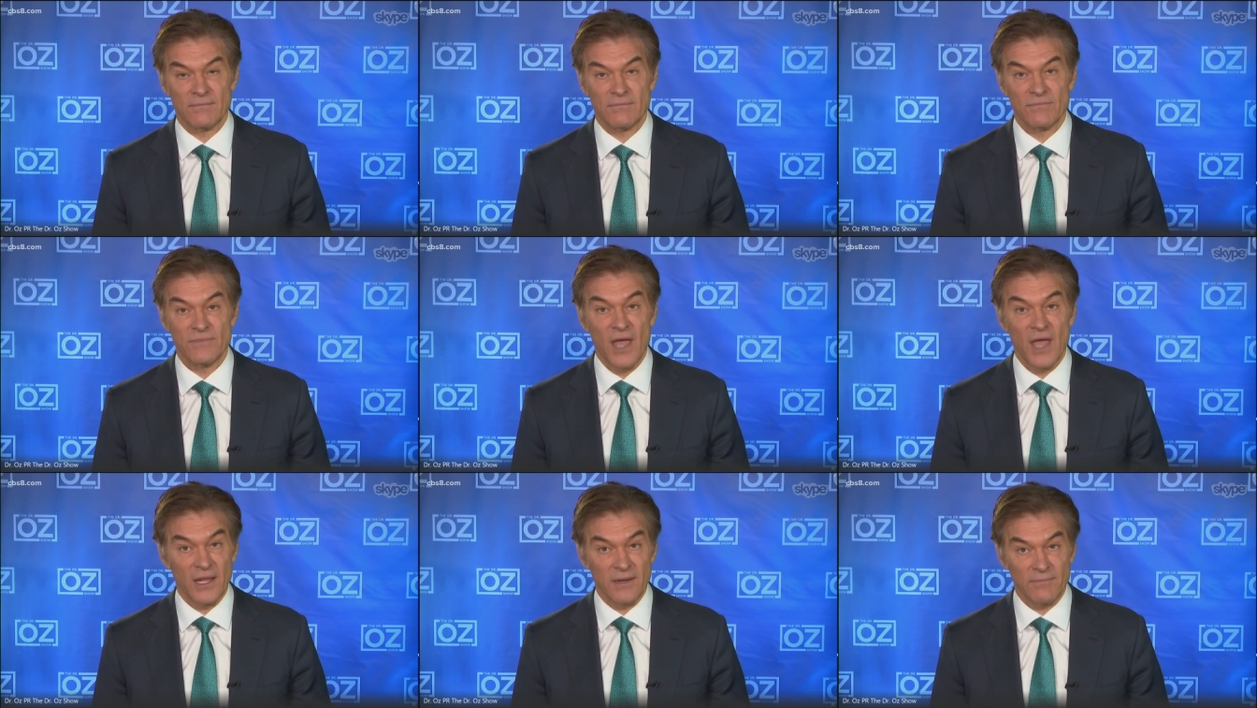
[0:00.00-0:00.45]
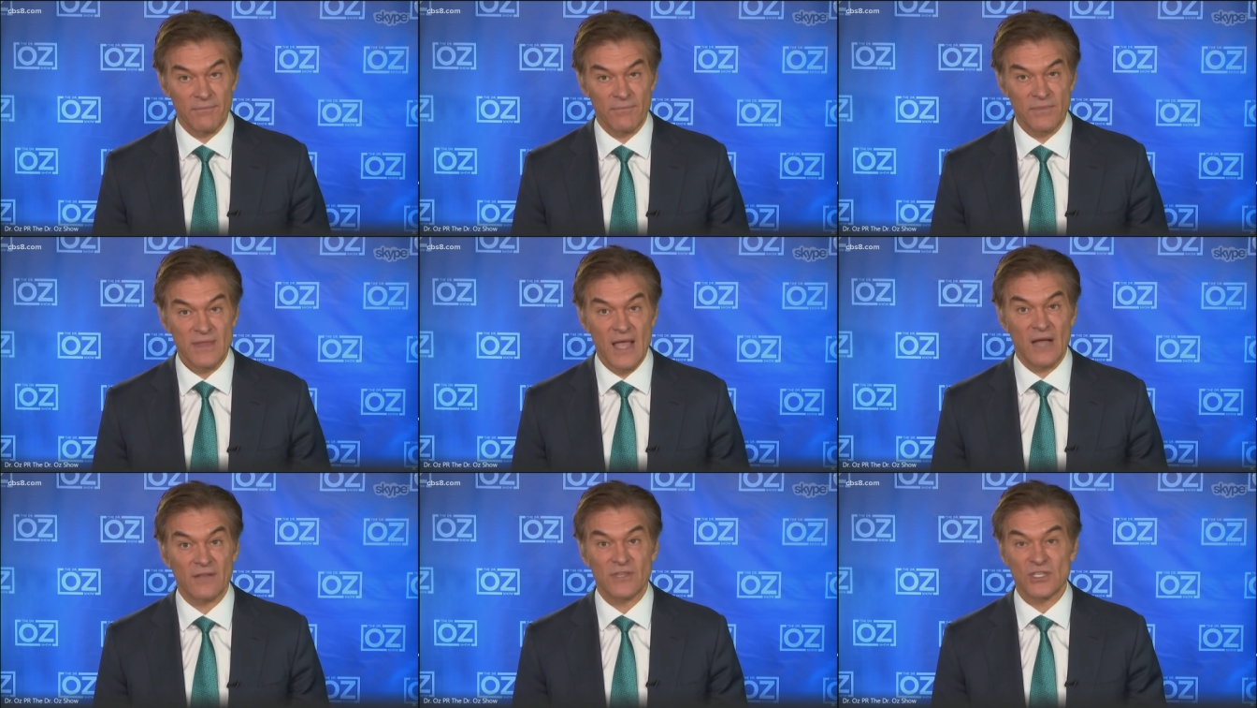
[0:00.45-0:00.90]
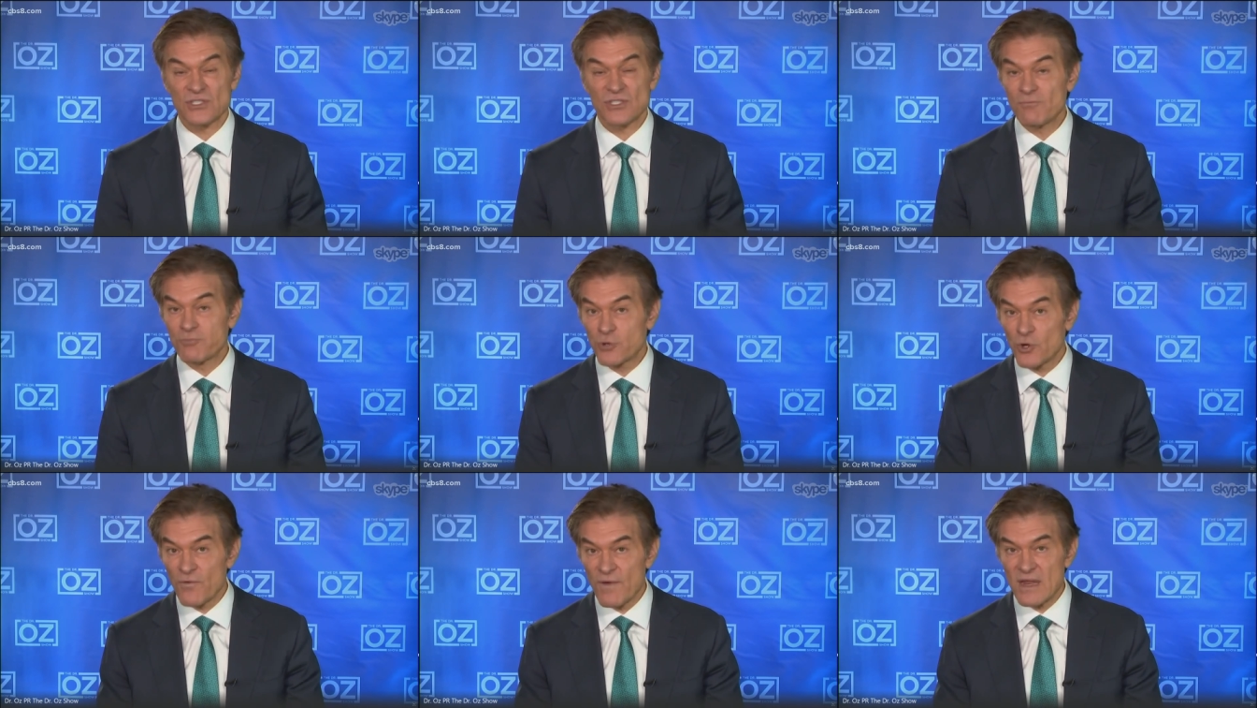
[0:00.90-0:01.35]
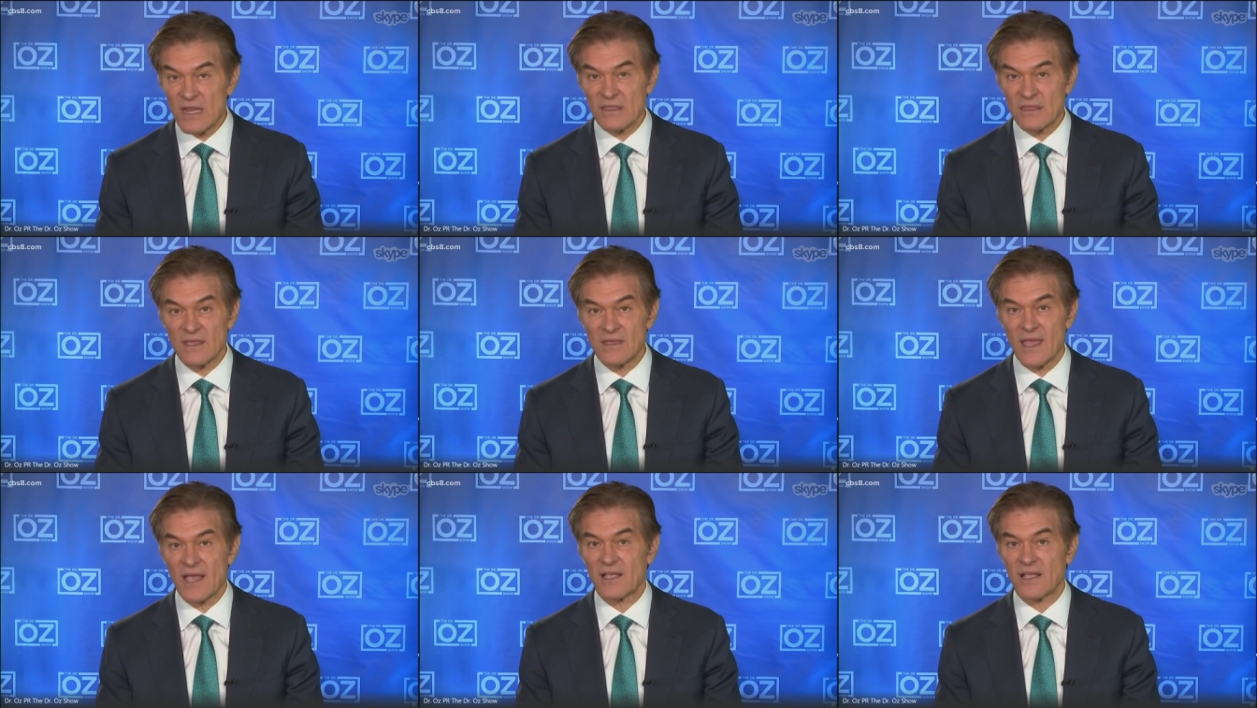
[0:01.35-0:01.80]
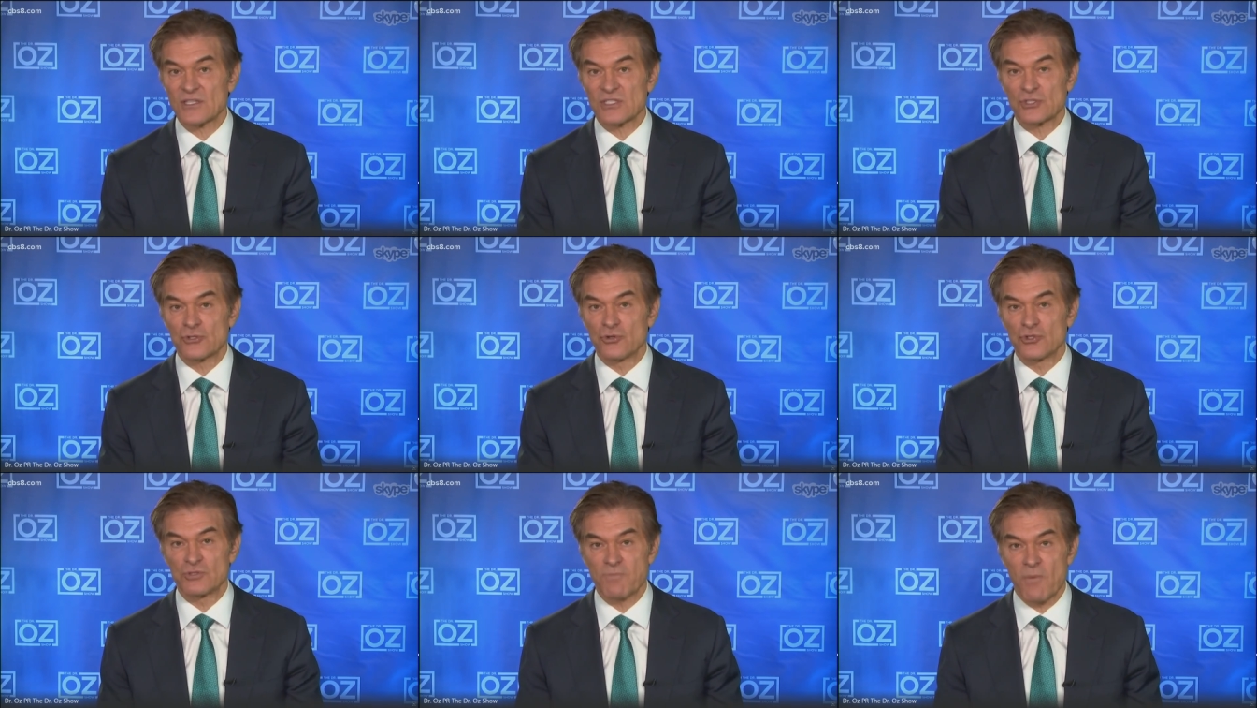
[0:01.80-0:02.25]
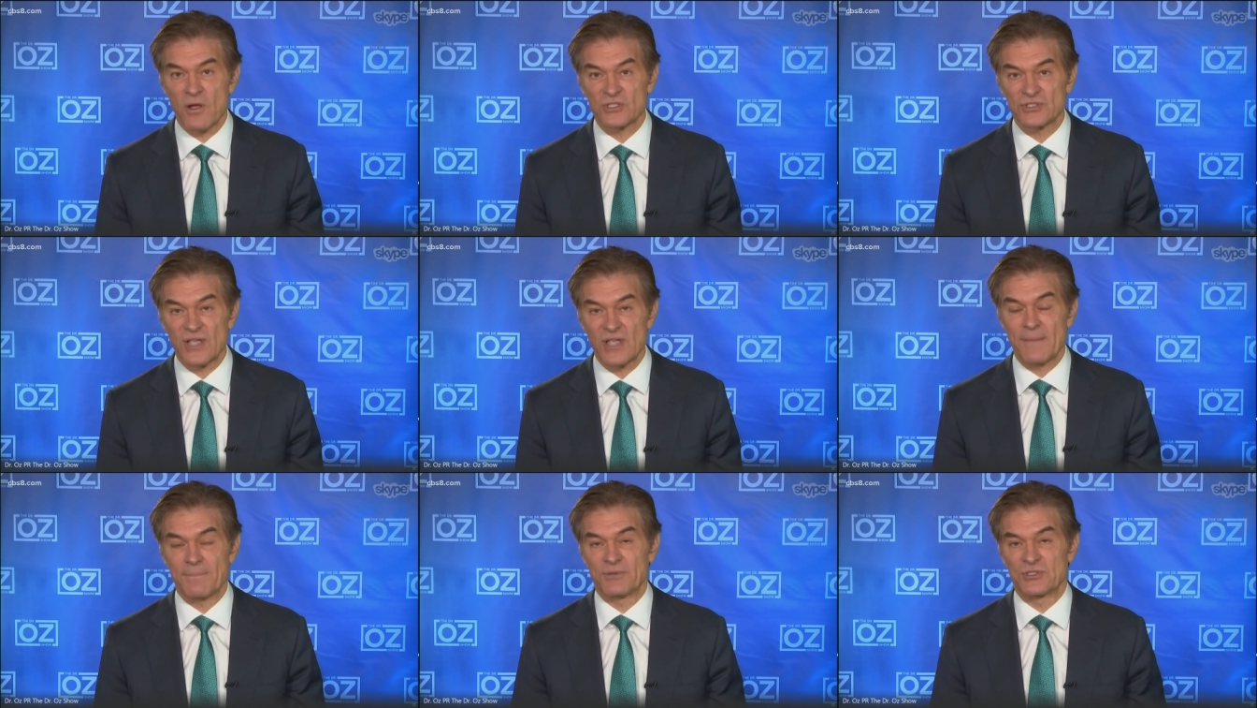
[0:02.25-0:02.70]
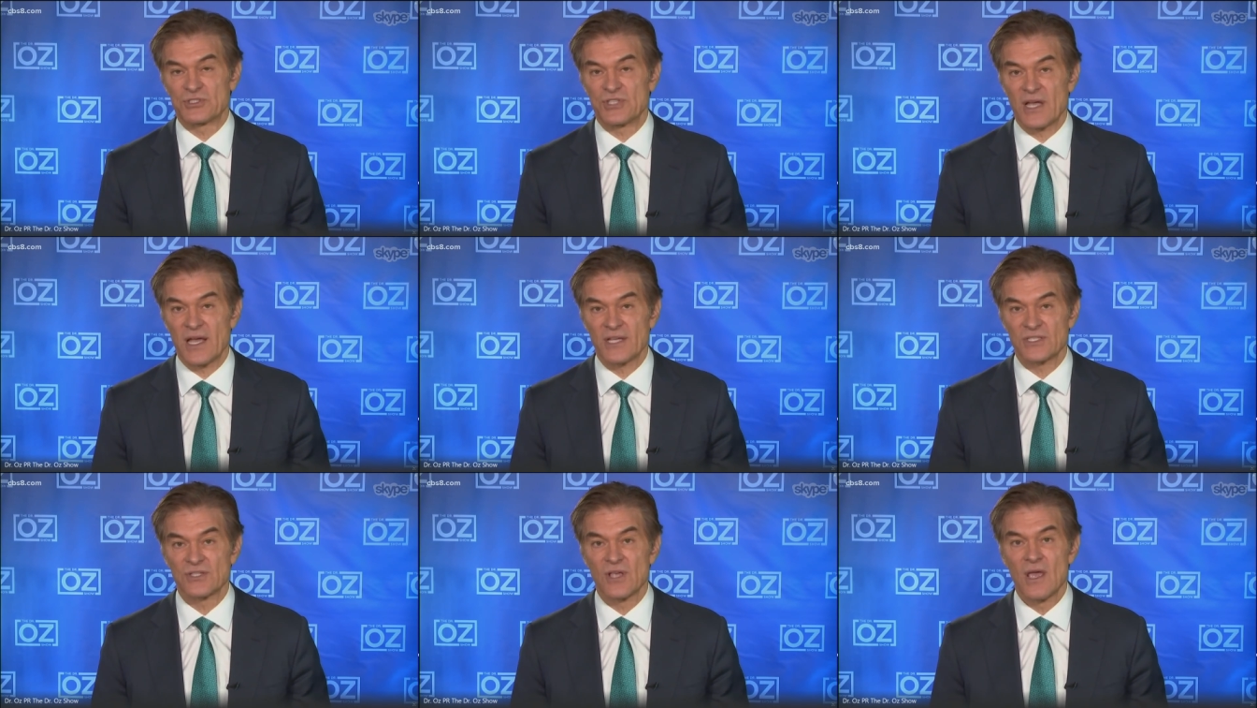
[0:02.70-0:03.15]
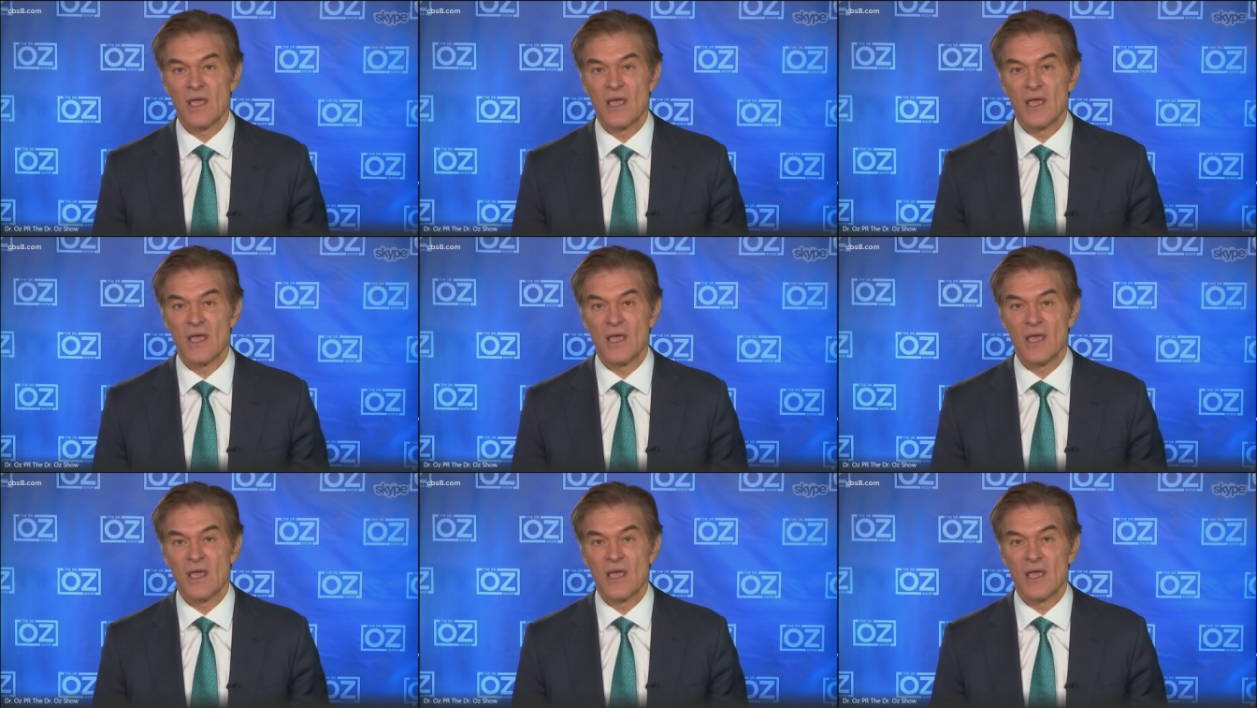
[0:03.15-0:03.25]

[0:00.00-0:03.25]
None. Now, it doesn't prove anything yet because it's too small sample size.